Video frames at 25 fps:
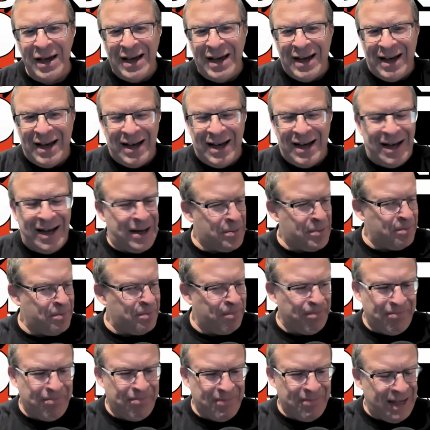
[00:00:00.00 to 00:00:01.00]

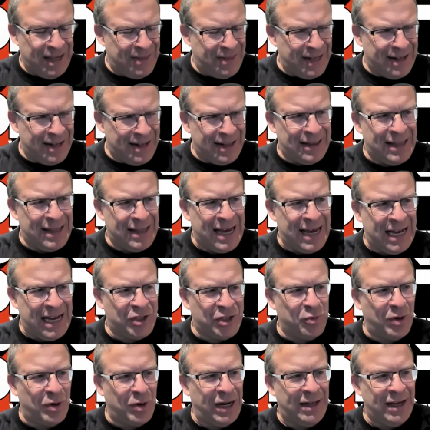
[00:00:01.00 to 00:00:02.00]
I think the
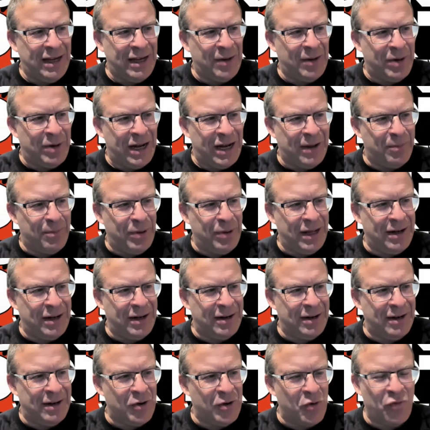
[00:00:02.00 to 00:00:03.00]
last one I did might have
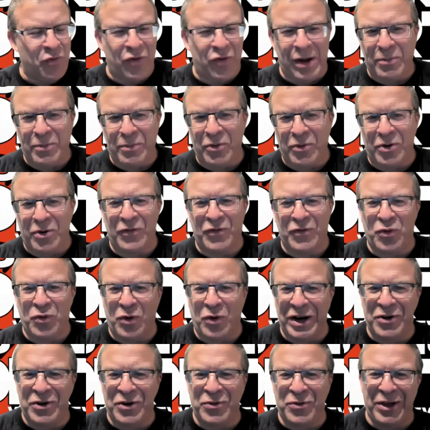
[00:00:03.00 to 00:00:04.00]
been November of
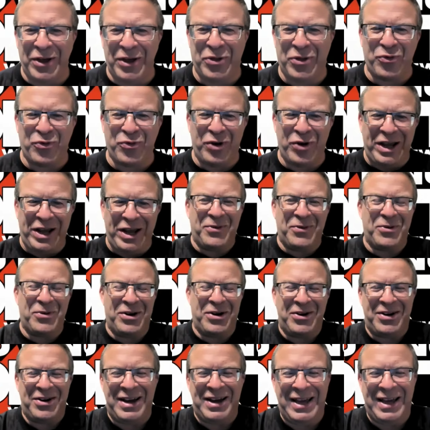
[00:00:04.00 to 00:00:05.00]
2023,
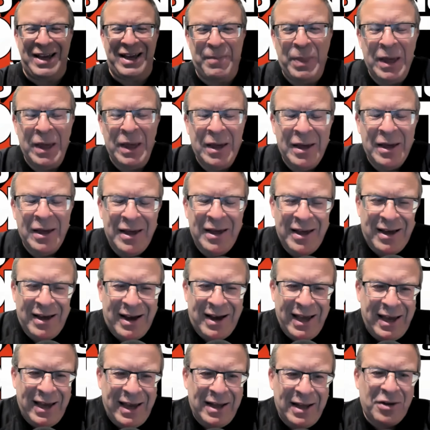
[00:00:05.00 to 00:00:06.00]
where I
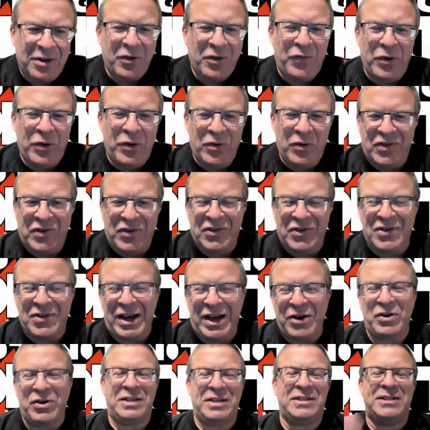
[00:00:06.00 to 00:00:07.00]
interviewed
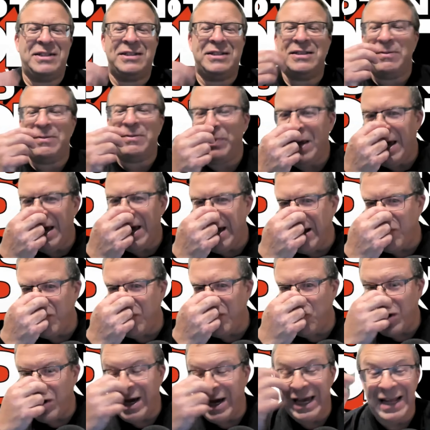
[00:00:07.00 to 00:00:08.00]
Cyrus
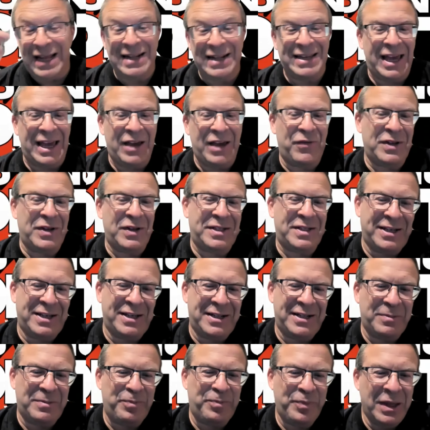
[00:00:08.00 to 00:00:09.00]
and Ryan
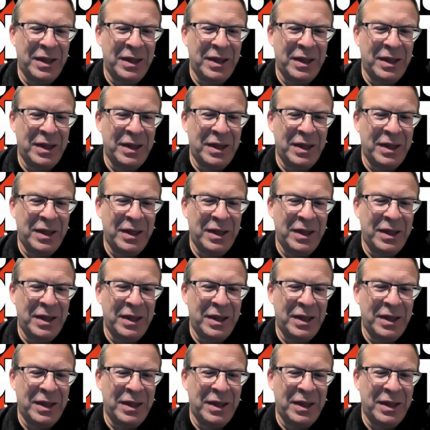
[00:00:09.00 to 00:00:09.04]
Davison